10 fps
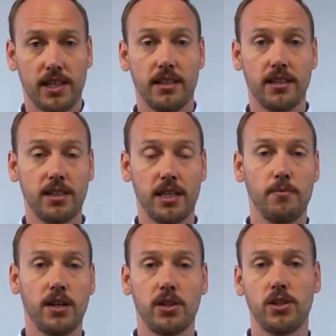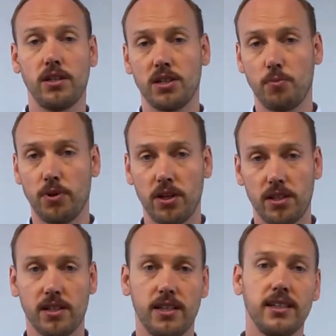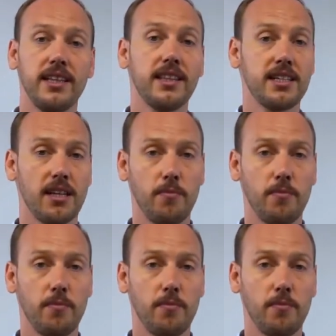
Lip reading: in this image there's a person, in this